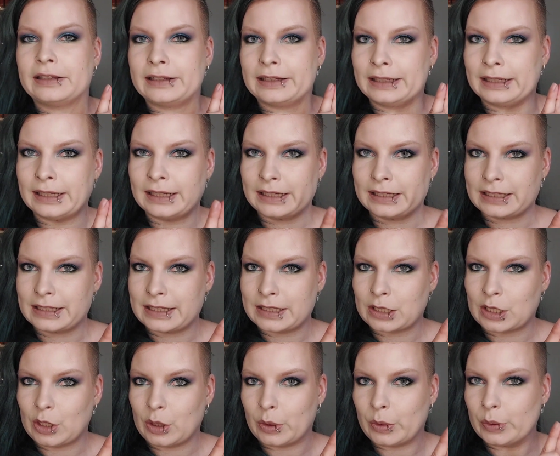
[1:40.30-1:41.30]
Let's
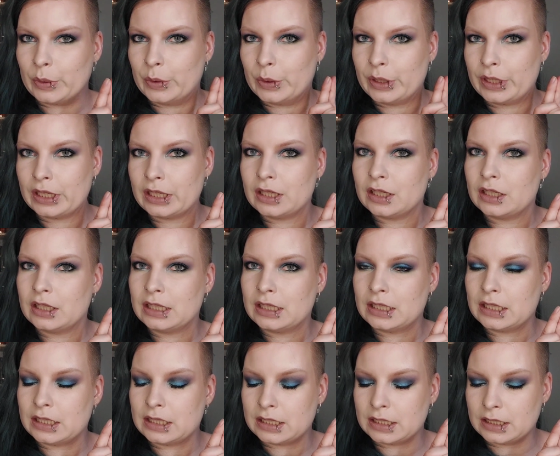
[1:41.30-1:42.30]
go
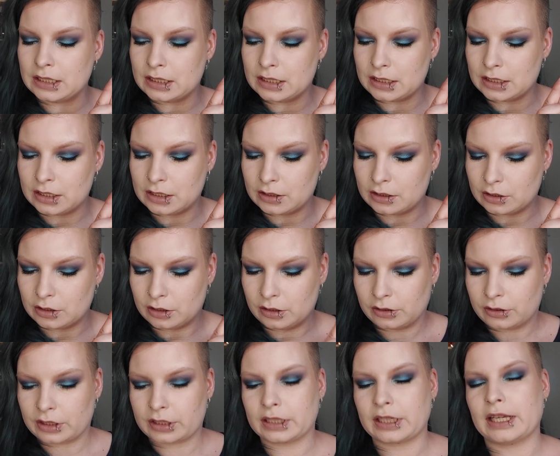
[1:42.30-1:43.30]

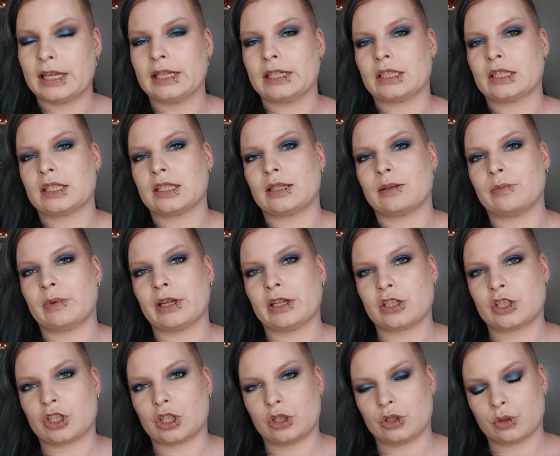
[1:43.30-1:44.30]
look at some
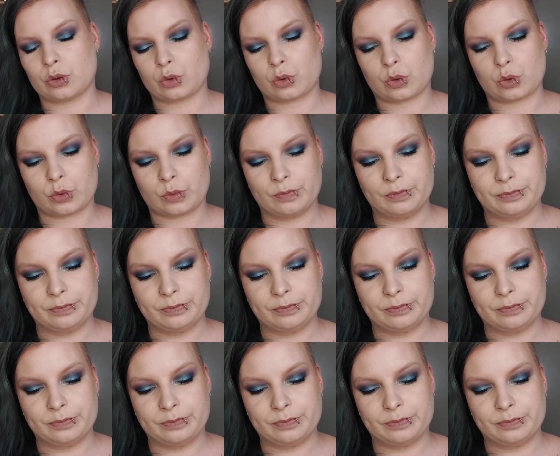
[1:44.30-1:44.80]
eyeshadows.